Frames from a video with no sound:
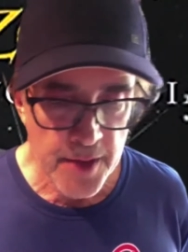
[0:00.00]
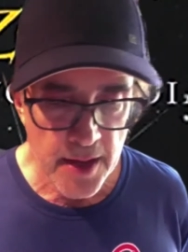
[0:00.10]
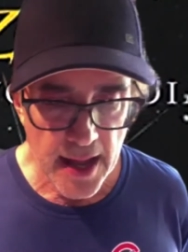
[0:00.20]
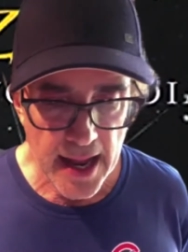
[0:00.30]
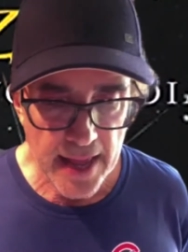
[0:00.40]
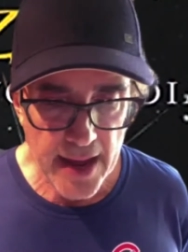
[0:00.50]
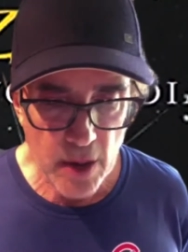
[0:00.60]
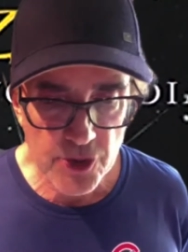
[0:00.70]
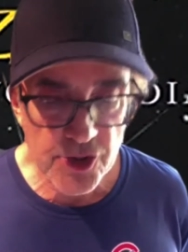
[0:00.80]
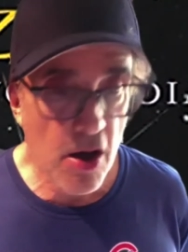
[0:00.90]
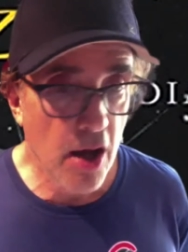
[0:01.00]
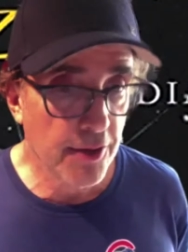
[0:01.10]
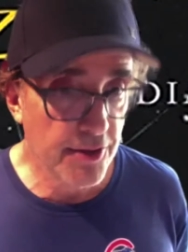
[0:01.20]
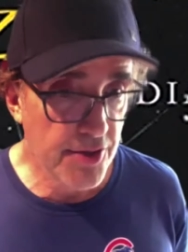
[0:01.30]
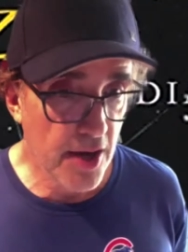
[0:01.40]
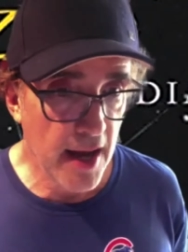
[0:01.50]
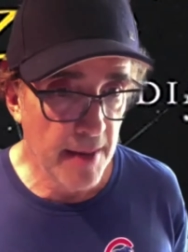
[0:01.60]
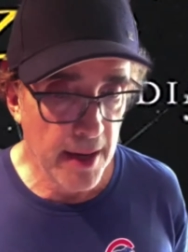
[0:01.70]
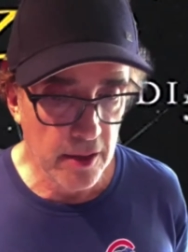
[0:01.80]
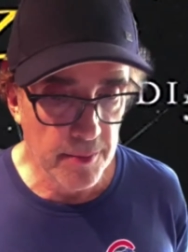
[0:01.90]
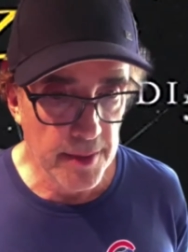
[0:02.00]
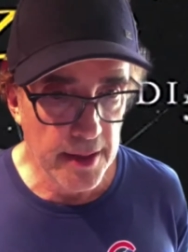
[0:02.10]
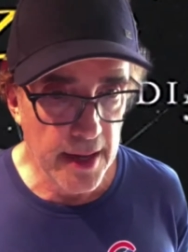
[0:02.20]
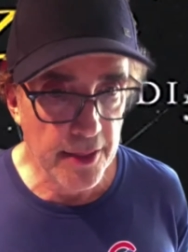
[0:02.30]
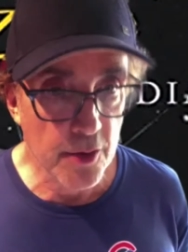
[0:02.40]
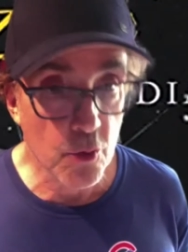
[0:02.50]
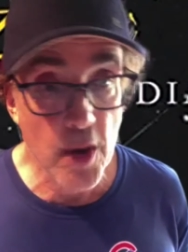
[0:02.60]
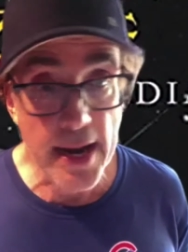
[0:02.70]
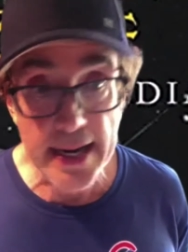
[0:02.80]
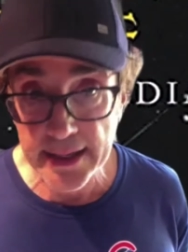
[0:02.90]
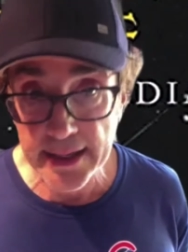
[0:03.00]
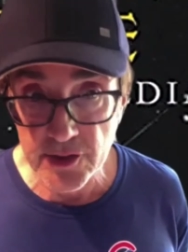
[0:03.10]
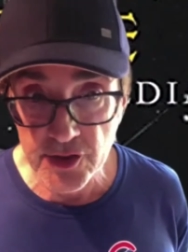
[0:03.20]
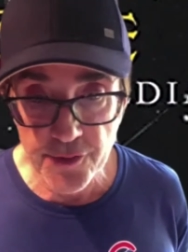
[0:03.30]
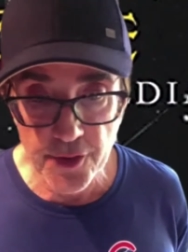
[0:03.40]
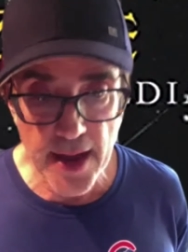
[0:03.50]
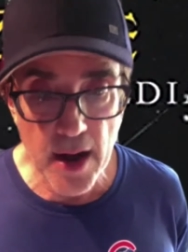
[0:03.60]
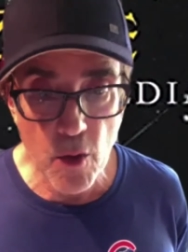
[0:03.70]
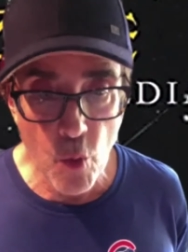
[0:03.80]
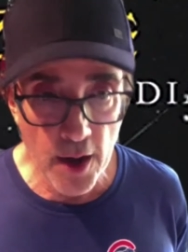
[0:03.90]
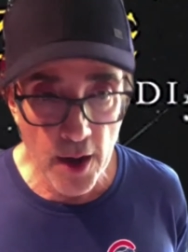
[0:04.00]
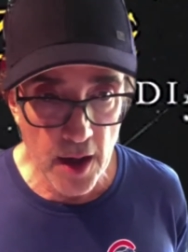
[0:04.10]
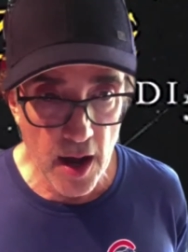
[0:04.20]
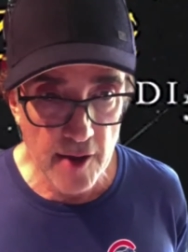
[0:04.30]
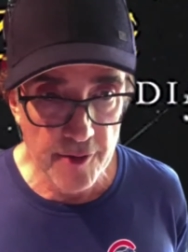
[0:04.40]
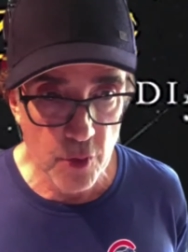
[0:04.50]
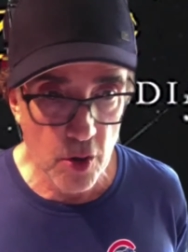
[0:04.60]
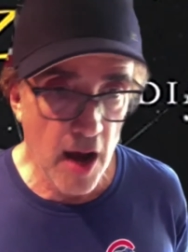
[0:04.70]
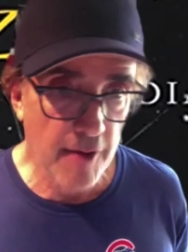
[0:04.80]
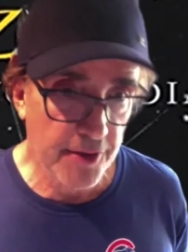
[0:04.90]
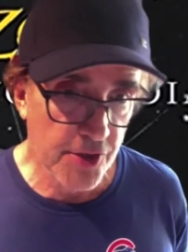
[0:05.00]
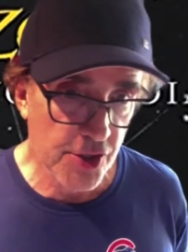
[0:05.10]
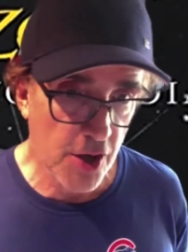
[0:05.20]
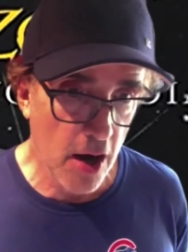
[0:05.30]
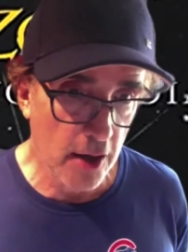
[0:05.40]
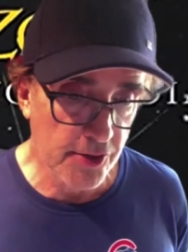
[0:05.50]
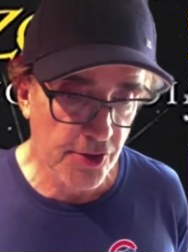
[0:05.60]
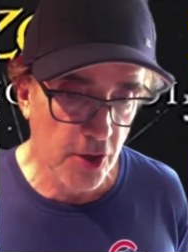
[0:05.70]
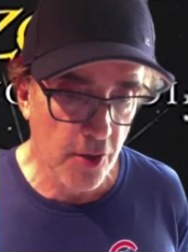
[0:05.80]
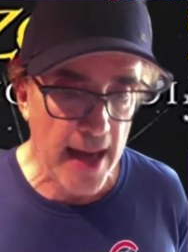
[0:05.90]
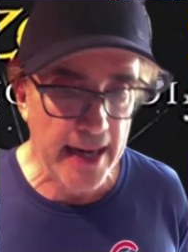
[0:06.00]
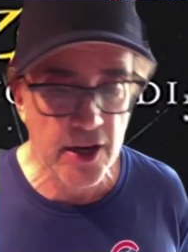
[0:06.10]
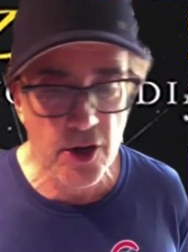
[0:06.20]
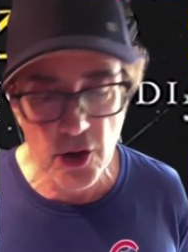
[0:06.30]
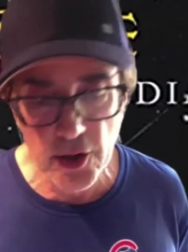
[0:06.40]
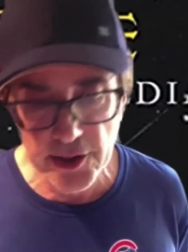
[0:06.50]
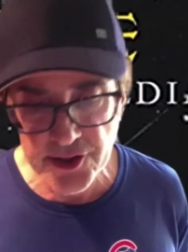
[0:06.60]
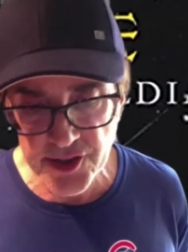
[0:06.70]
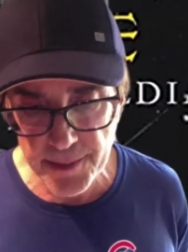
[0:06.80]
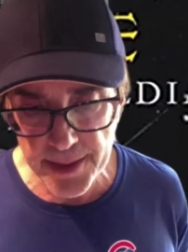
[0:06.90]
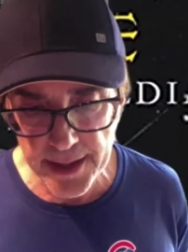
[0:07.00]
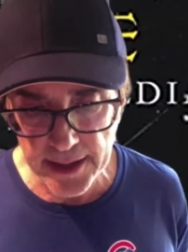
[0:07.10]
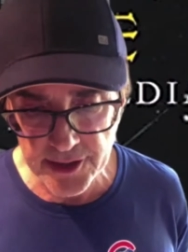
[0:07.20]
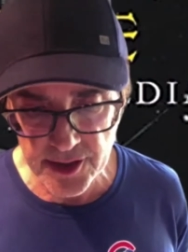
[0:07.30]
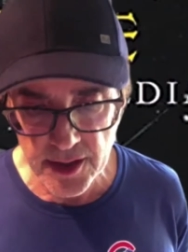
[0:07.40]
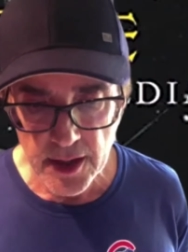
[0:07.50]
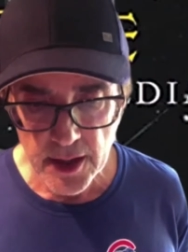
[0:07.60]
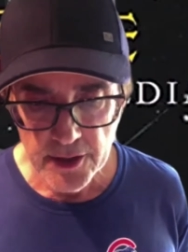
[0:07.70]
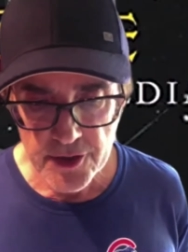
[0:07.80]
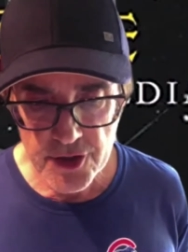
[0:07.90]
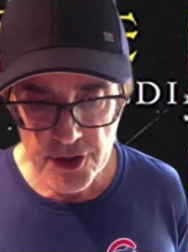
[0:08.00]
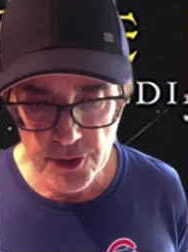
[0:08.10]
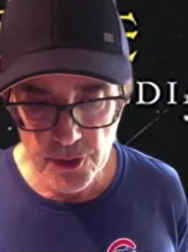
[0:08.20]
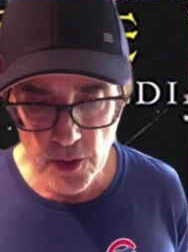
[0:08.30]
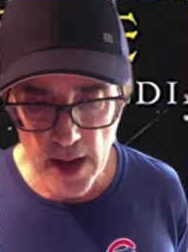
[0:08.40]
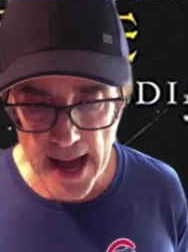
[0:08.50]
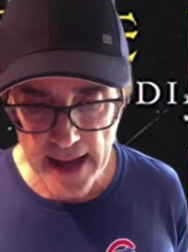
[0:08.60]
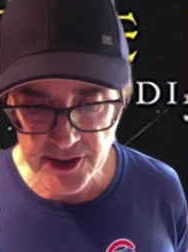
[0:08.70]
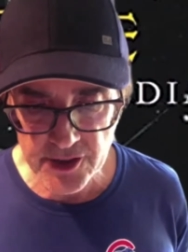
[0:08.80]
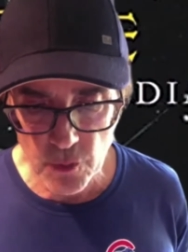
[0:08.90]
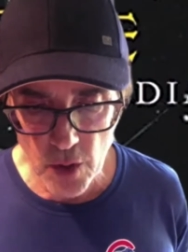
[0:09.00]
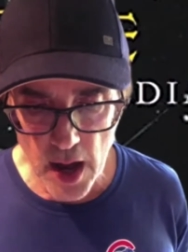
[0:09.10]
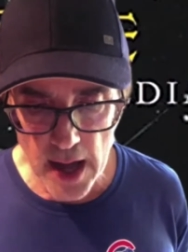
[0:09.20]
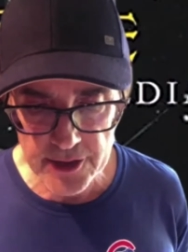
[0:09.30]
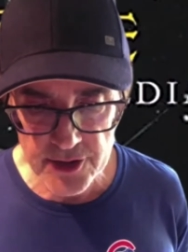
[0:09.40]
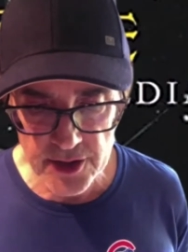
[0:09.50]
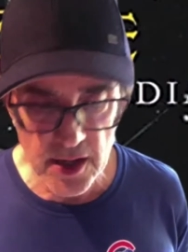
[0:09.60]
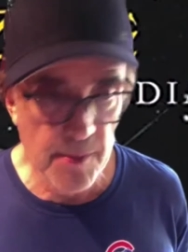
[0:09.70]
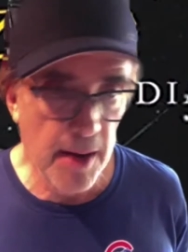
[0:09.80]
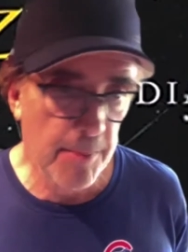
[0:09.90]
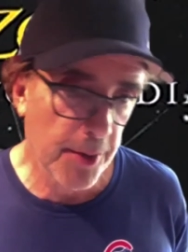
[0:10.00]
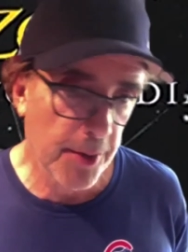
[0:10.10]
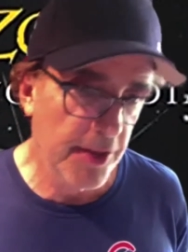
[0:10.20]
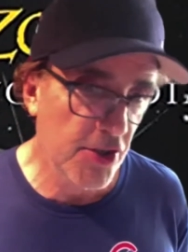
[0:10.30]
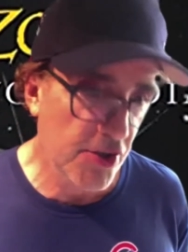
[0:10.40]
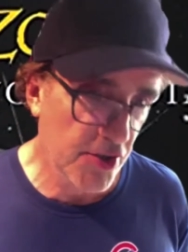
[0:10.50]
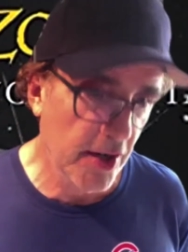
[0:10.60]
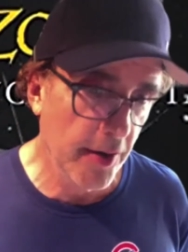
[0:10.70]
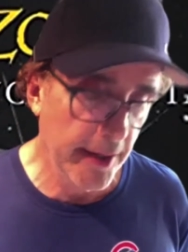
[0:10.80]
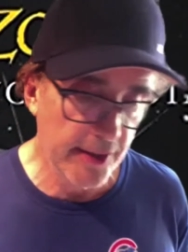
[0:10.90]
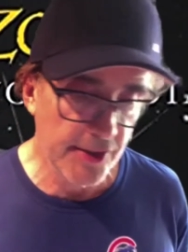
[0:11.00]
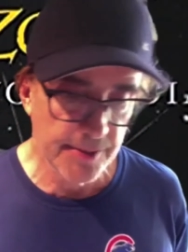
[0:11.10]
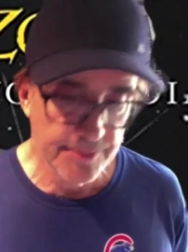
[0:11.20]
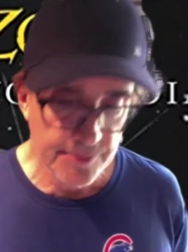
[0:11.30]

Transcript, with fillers: And that was called The Time Element. And the ratings for that one off were off the charts. So that encouraged CBS to ask Rod to come up with this series.